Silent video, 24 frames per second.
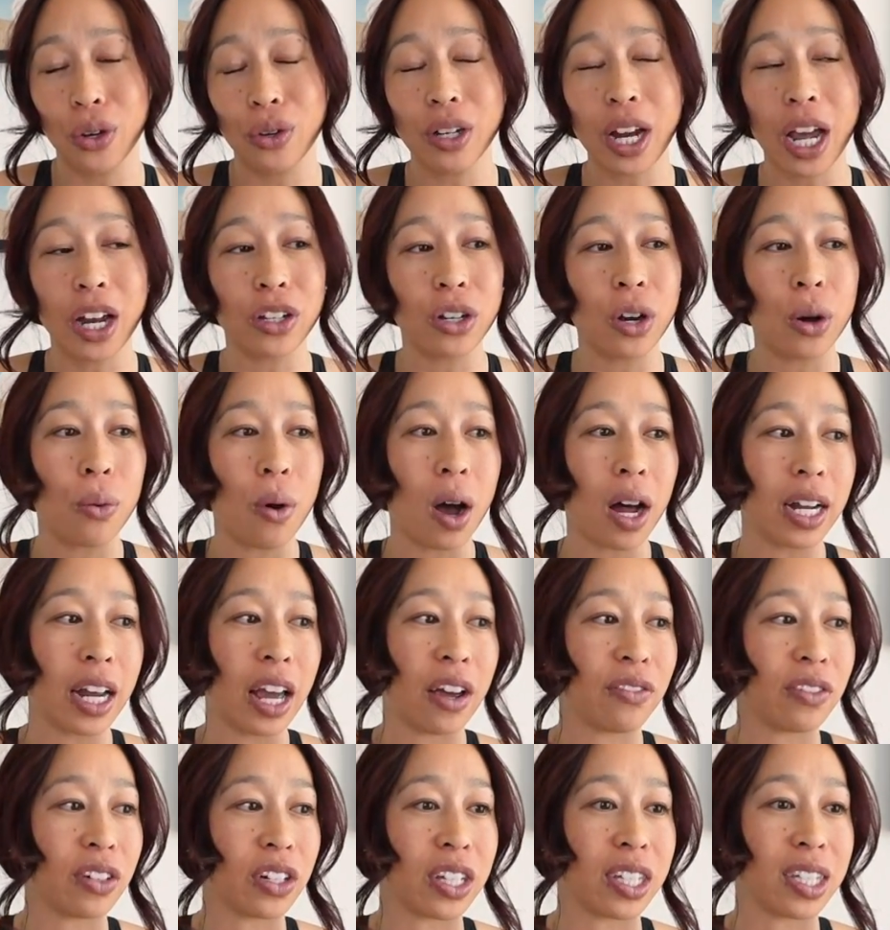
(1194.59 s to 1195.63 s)
And I don't want to
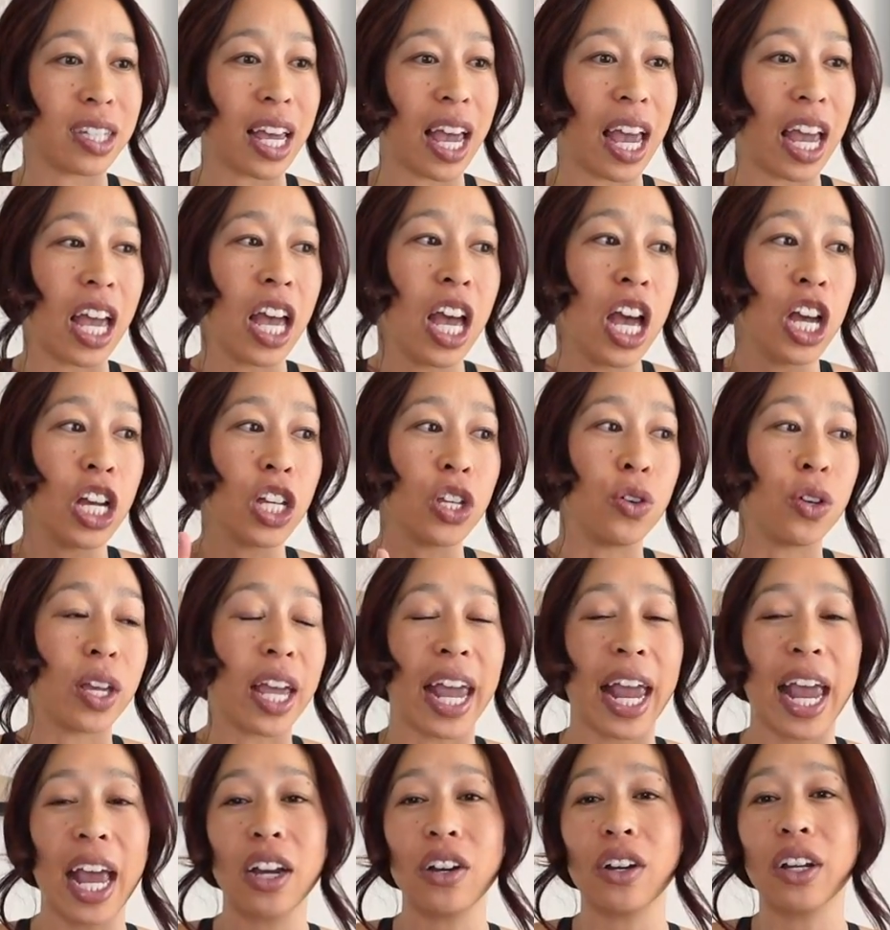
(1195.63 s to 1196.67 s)
ever say you
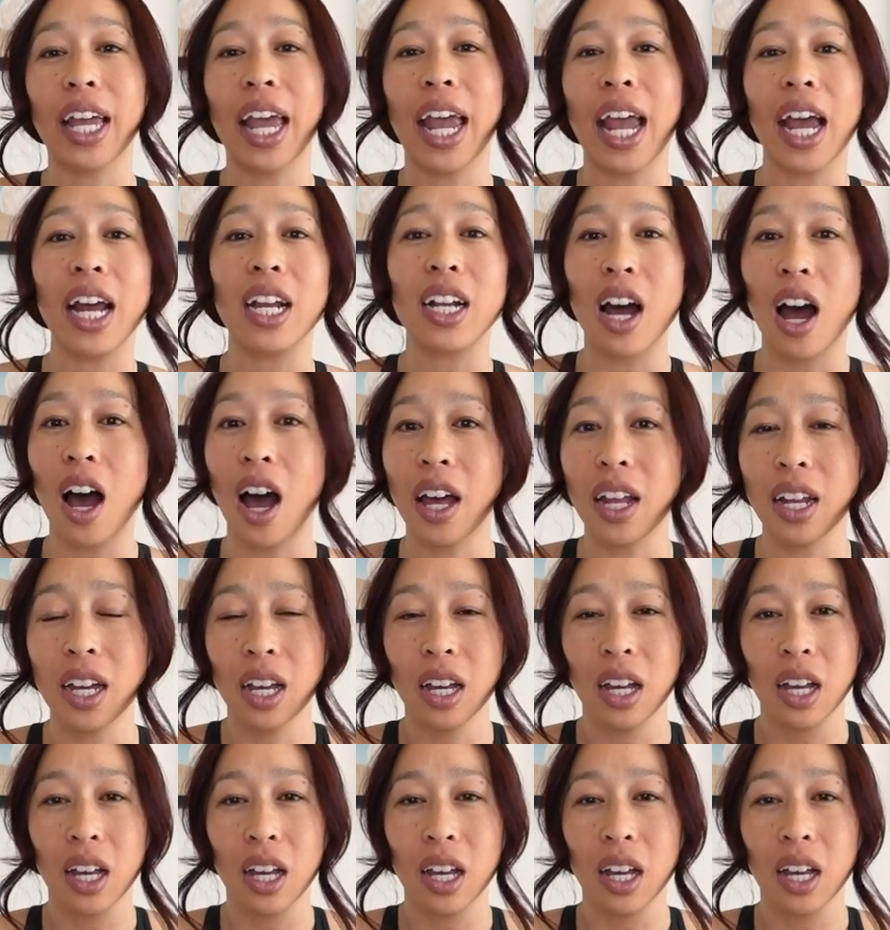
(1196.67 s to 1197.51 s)
can or cannot